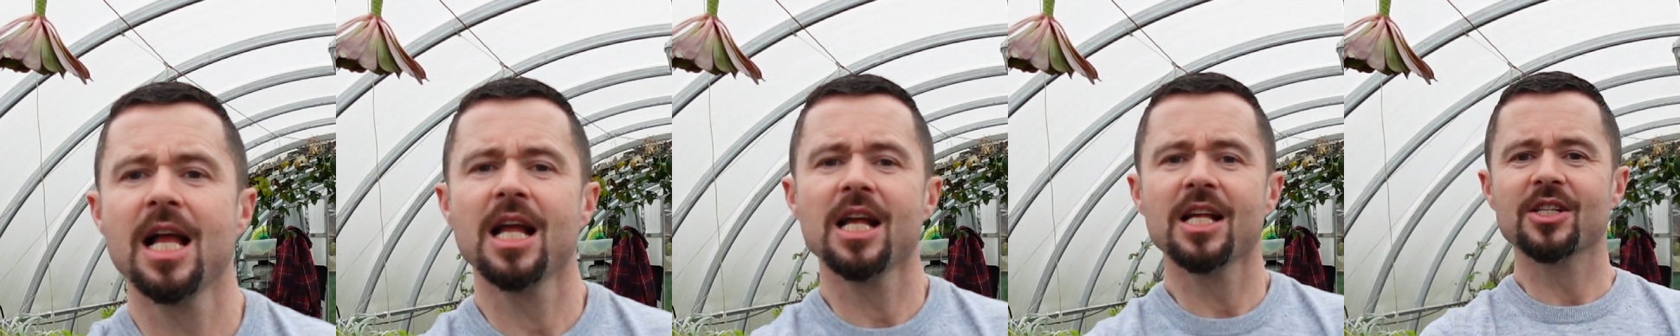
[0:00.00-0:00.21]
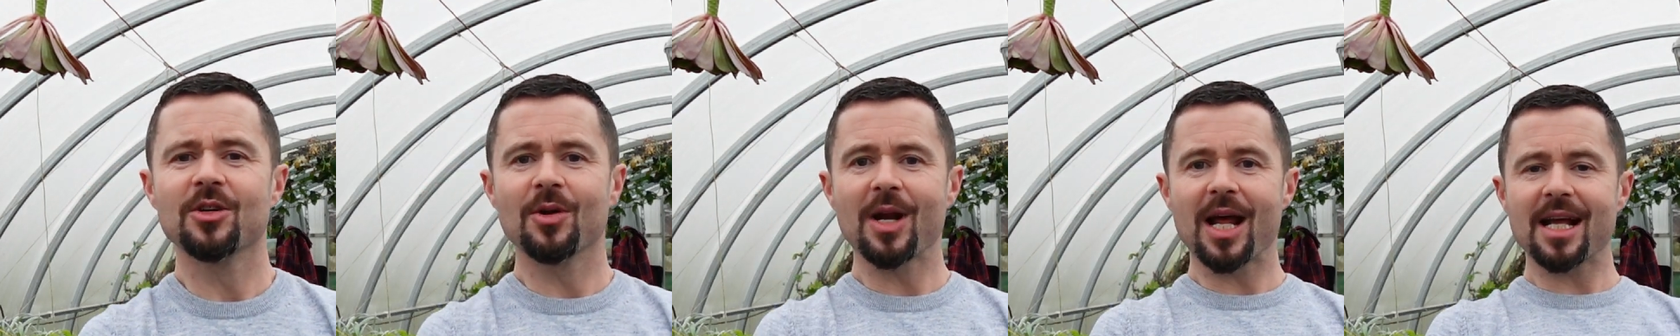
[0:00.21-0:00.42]

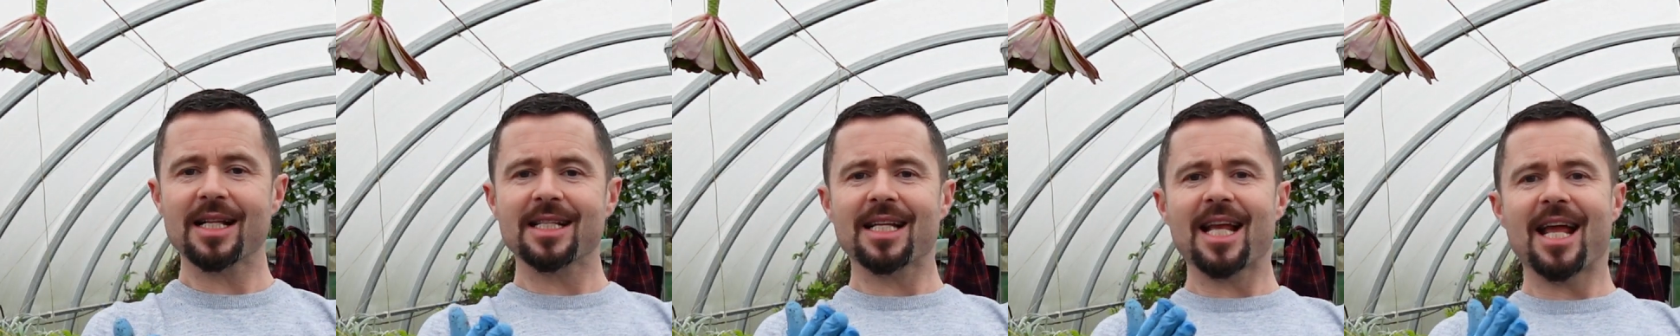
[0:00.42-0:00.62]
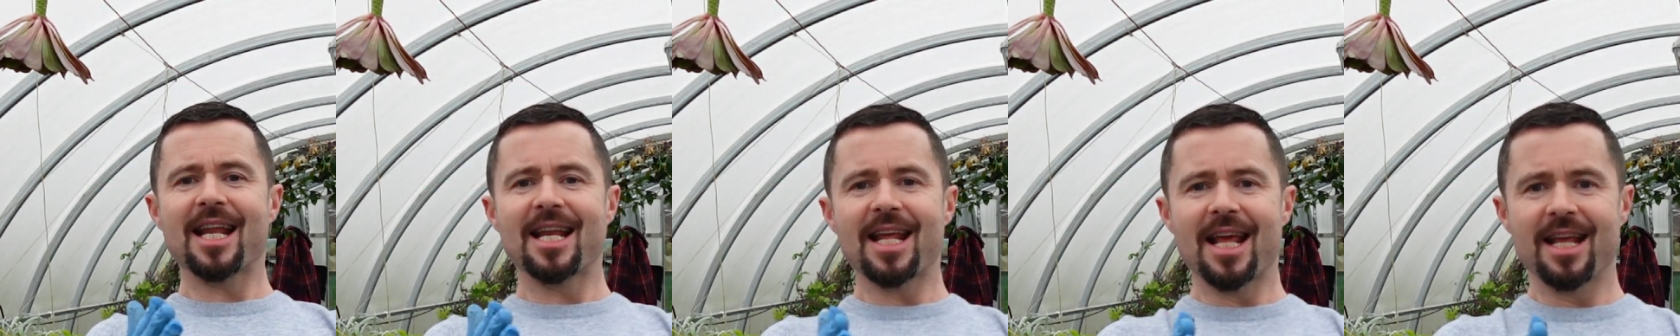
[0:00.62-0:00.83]
So
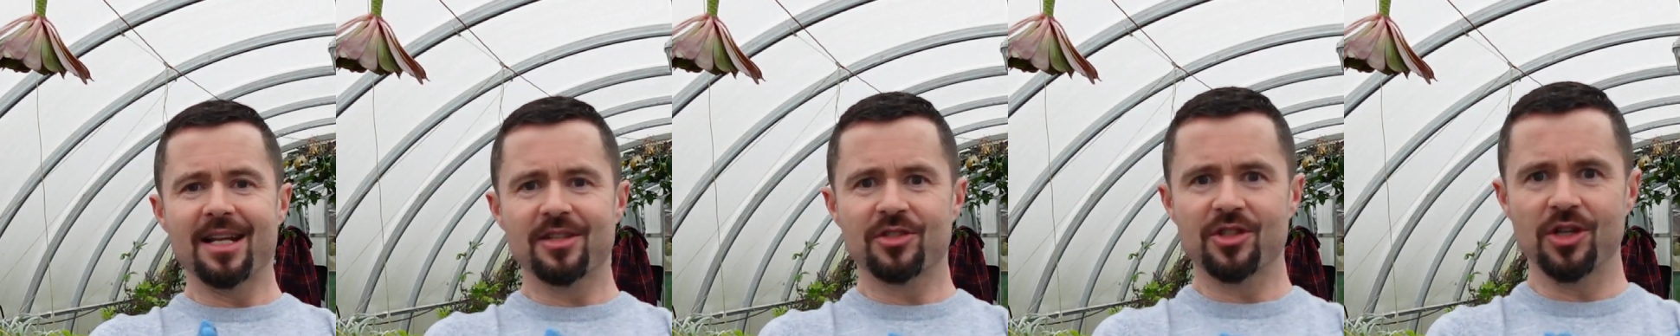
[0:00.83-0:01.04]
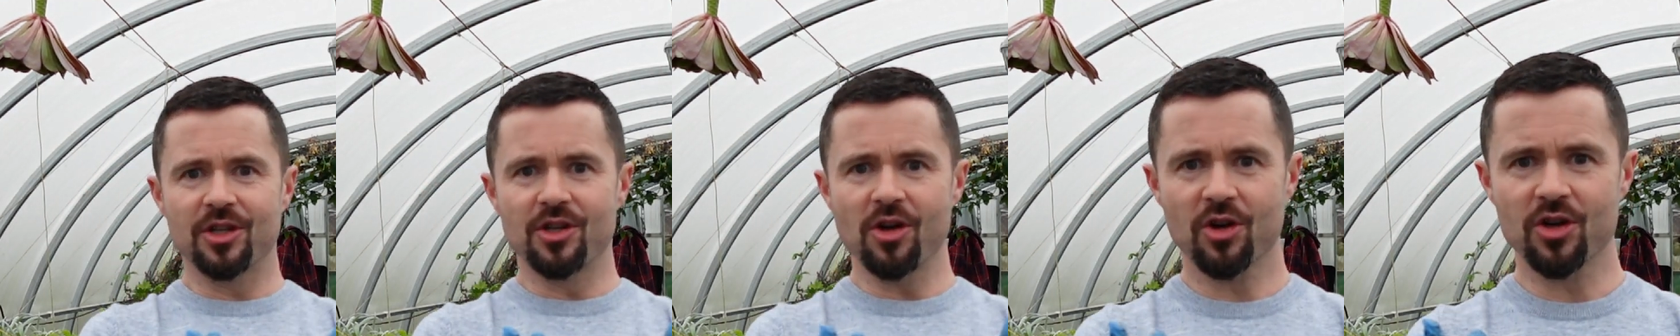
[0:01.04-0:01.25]
that's an
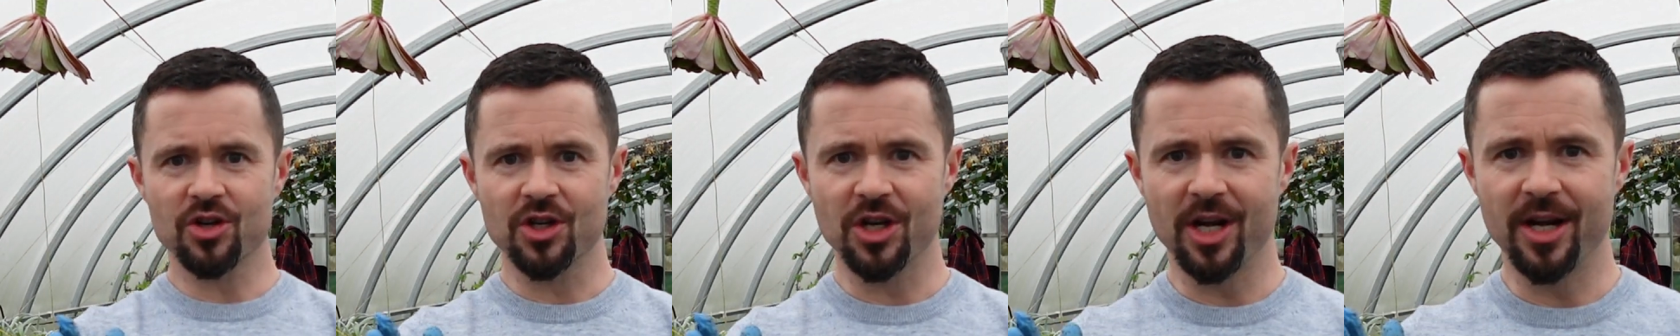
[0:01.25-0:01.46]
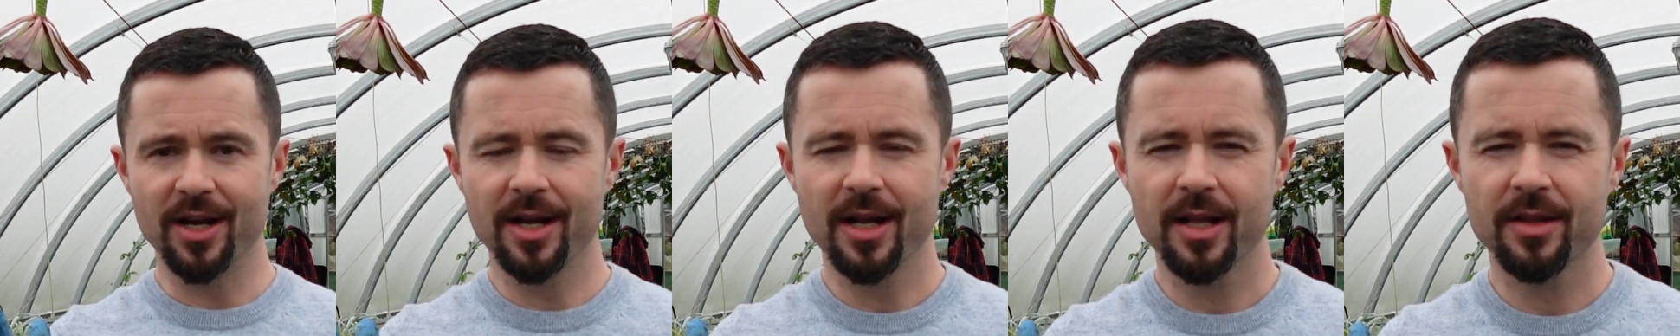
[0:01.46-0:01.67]

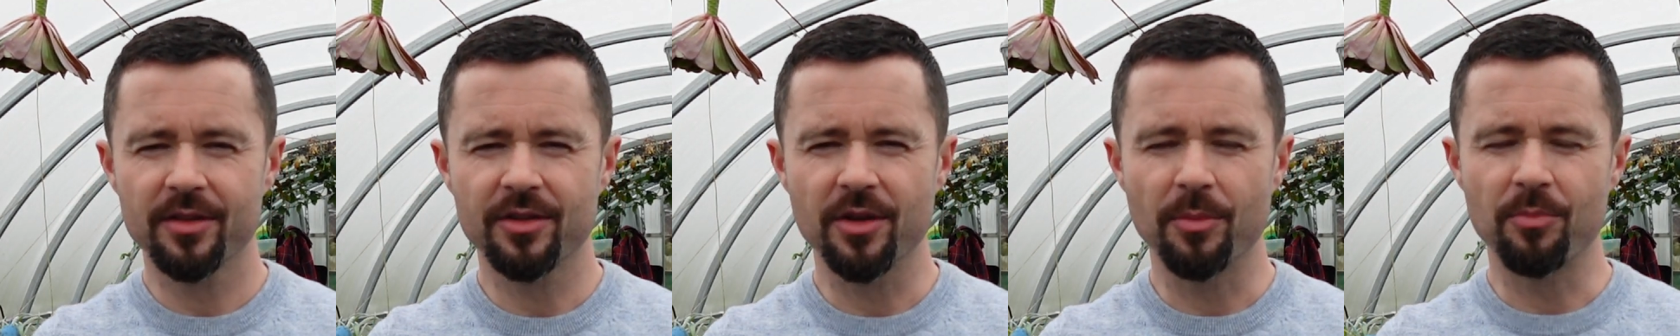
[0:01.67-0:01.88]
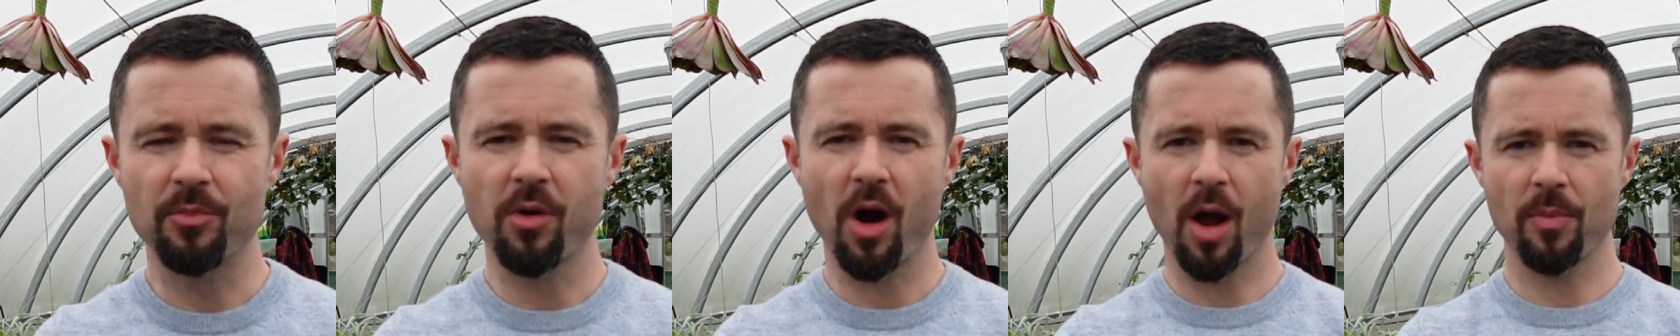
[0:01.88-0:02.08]
introduction
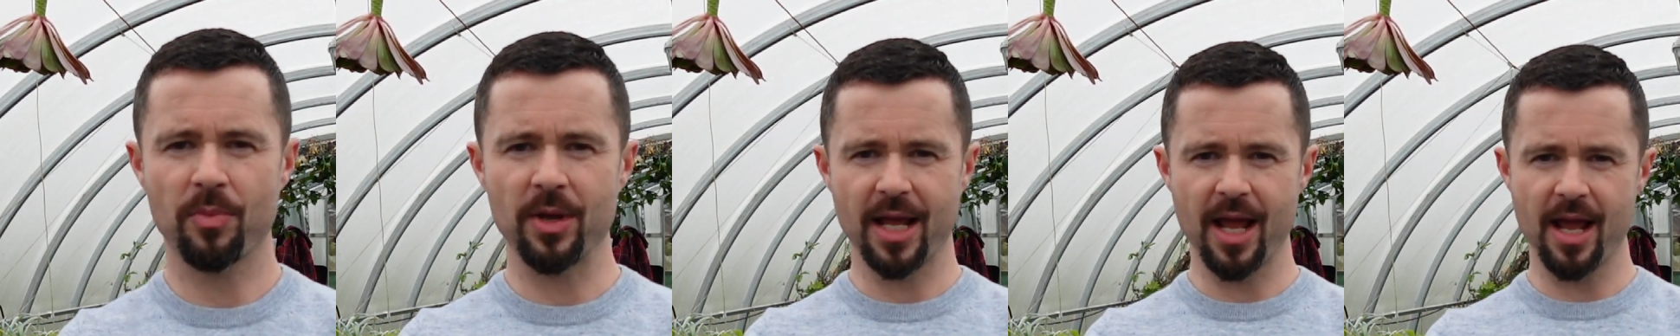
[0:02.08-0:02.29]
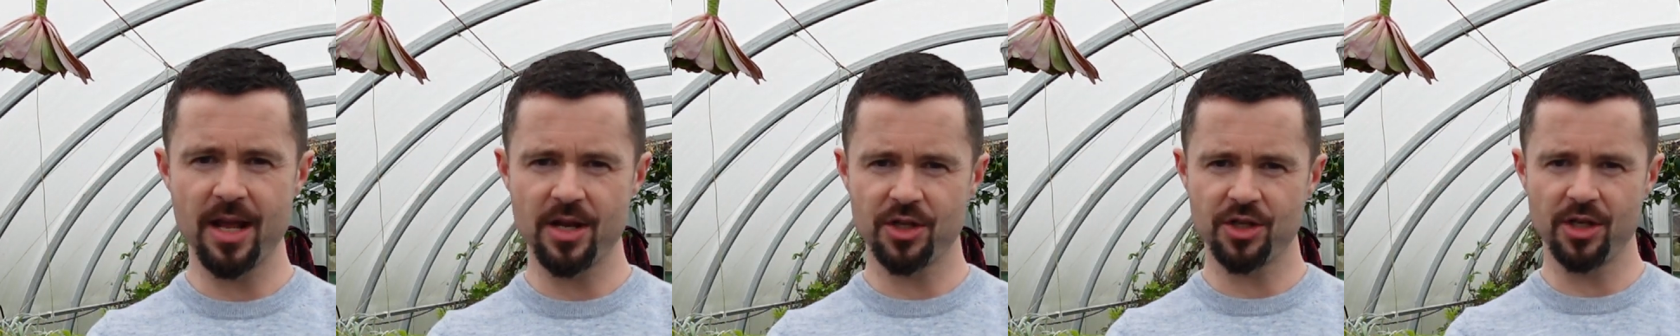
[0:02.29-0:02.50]
to
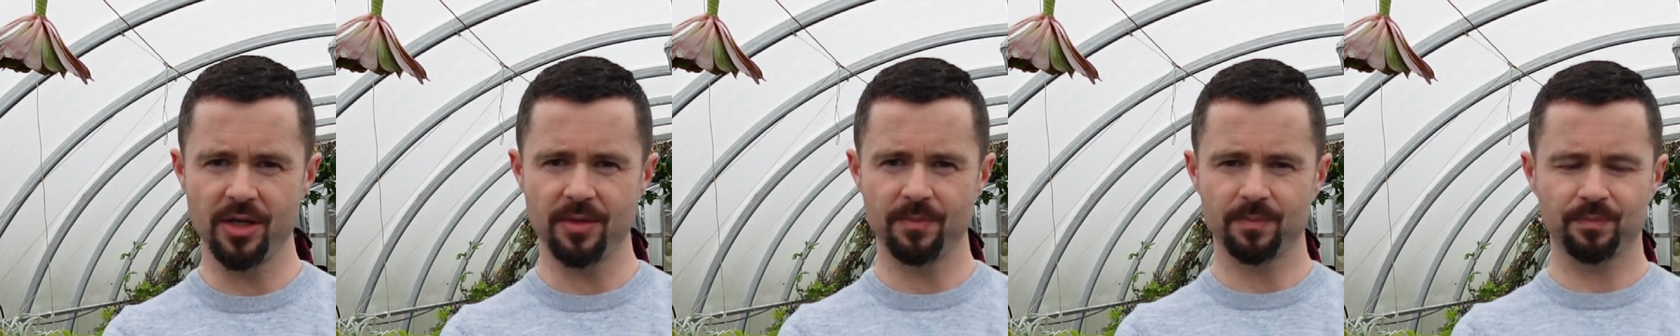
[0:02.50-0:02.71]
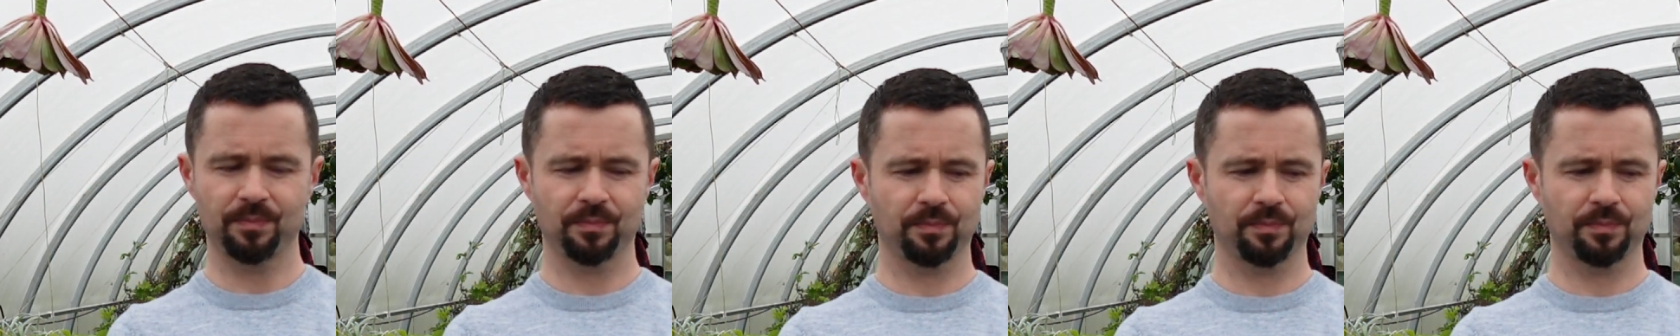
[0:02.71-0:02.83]
propagation.